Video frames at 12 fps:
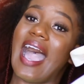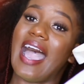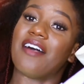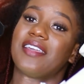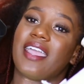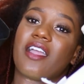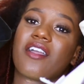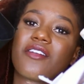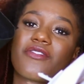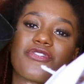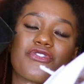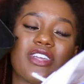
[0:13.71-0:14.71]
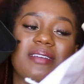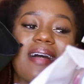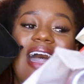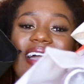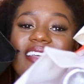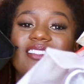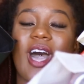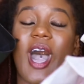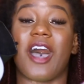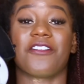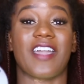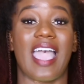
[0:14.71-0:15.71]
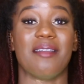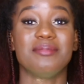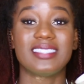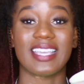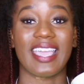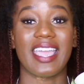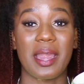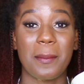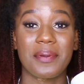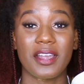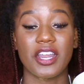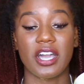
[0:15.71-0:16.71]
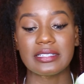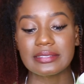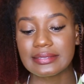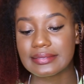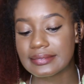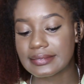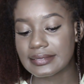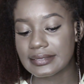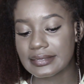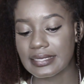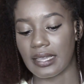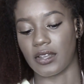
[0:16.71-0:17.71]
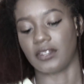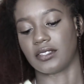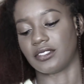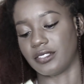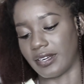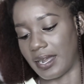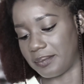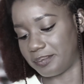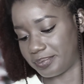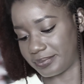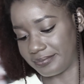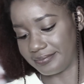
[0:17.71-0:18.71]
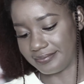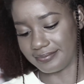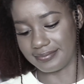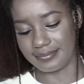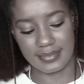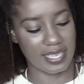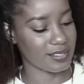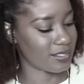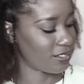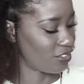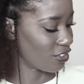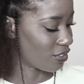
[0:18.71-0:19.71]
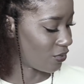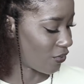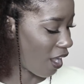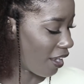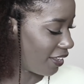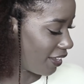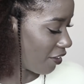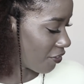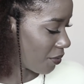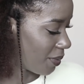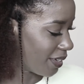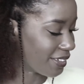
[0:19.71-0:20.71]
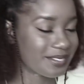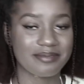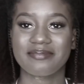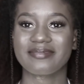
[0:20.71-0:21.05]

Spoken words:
I have here 3 bags of empty hair products. Oh crap, that's just falling everywhere.